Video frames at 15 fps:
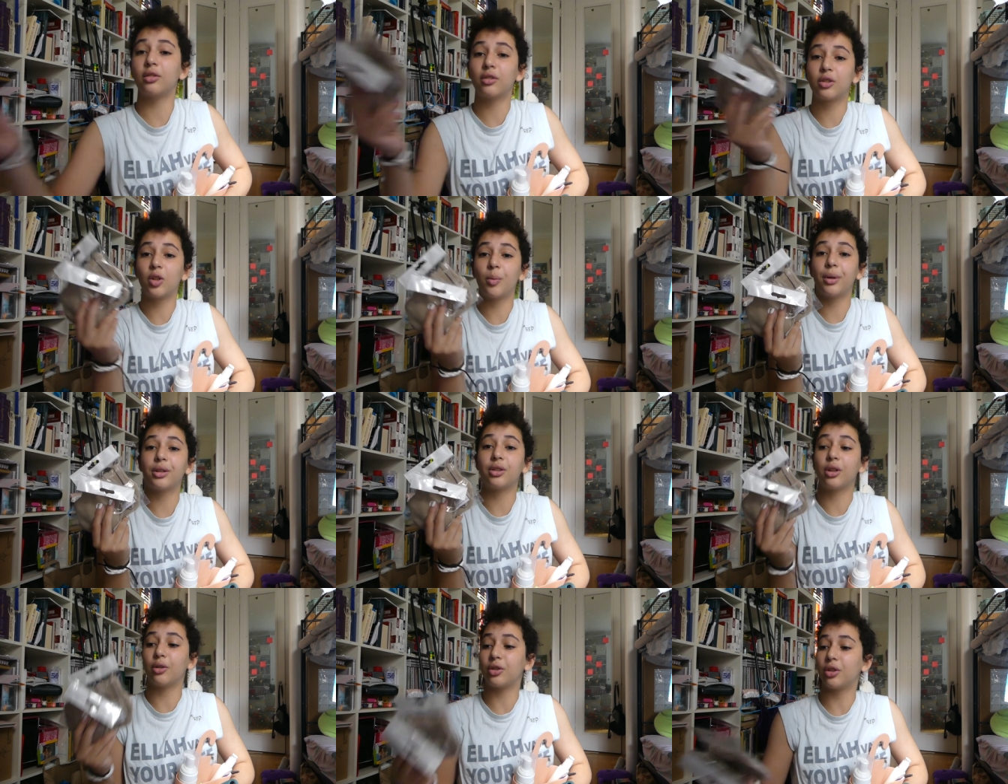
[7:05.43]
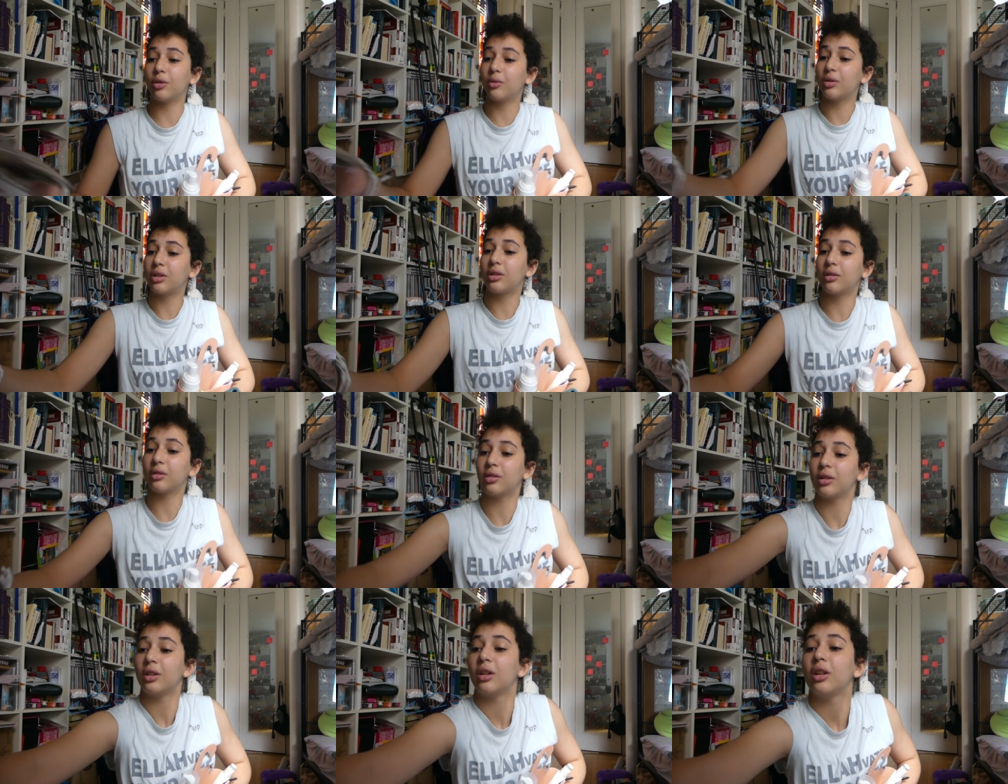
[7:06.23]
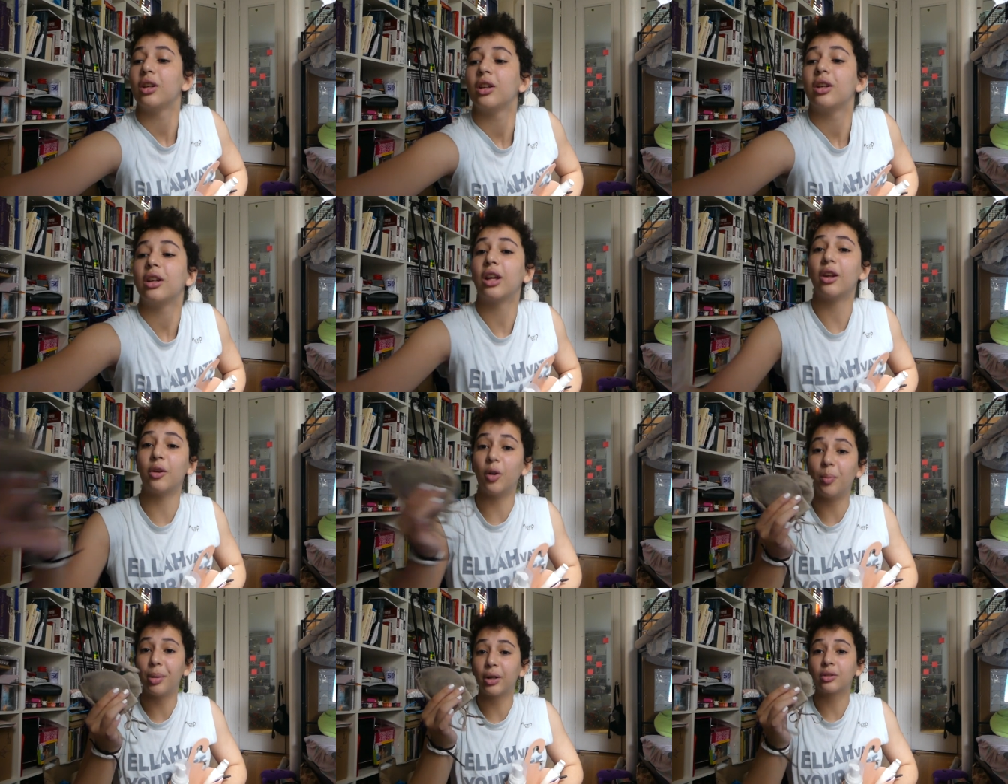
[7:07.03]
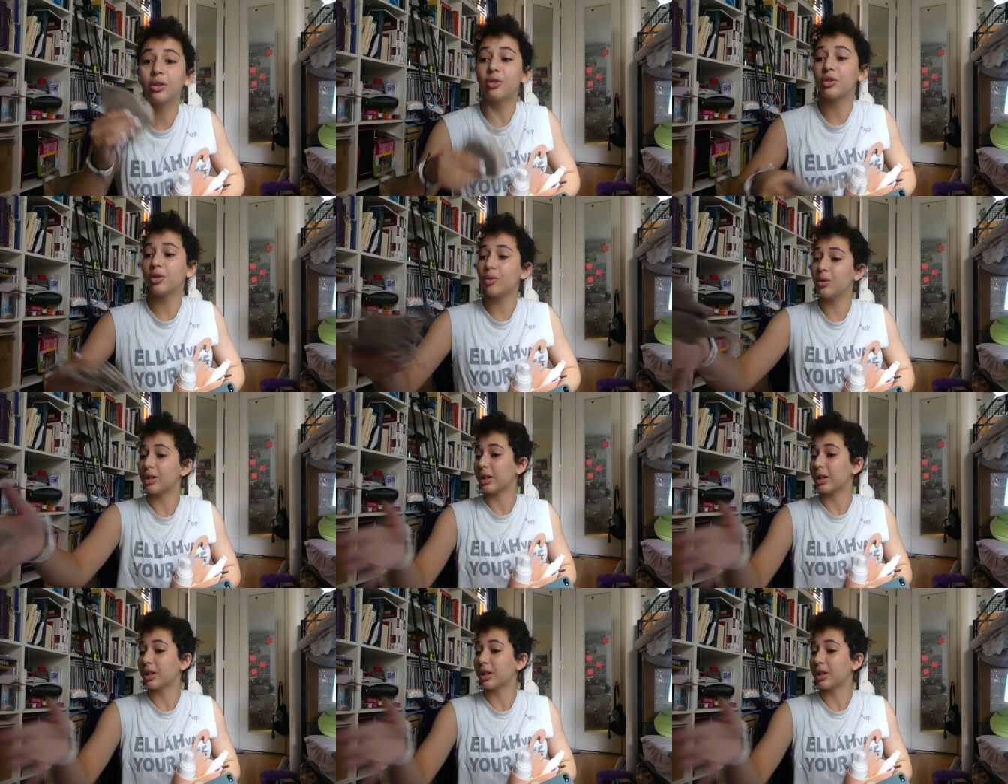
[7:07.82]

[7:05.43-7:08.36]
two pairs of toe shoes, and an old pair of toe shoes,